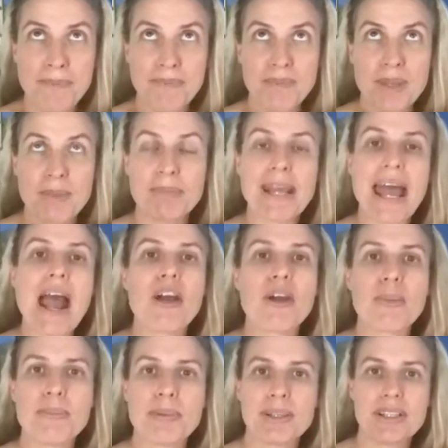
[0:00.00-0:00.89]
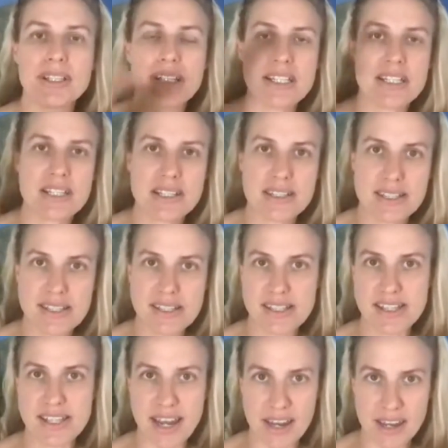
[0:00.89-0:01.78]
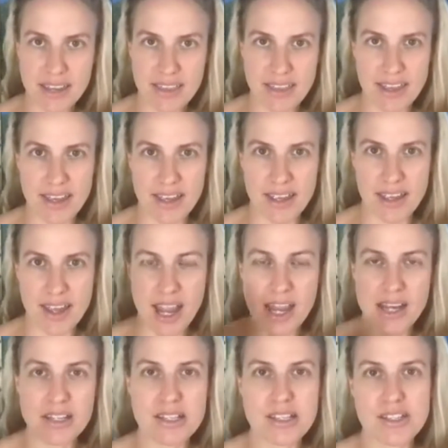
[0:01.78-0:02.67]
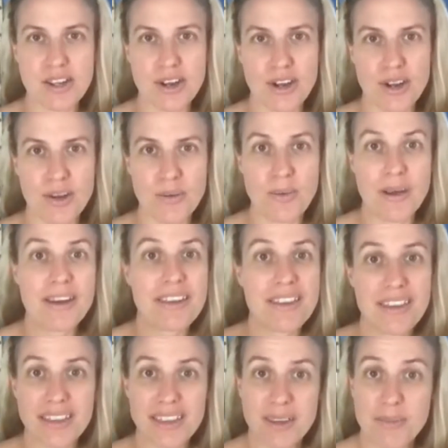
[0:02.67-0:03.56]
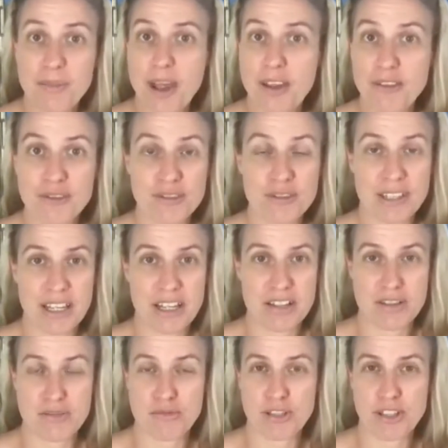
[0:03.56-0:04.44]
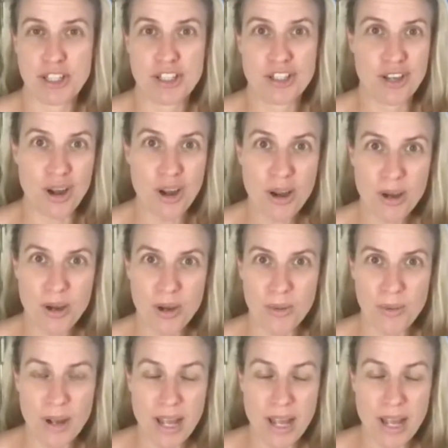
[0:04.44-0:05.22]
but our ability to stay there. And so one thing that mindful leaders really know